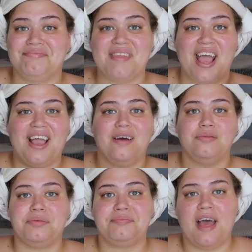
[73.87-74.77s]
hang
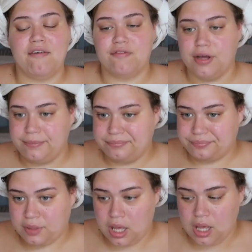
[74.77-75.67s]
out, have fun.
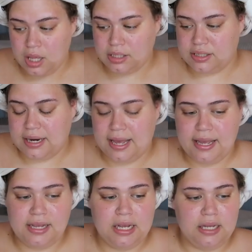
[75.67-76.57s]

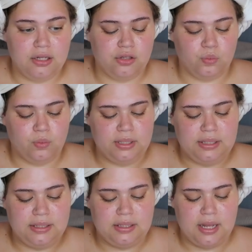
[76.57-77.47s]
Today is
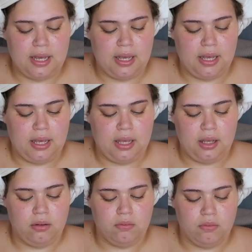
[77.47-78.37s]
Wednesday,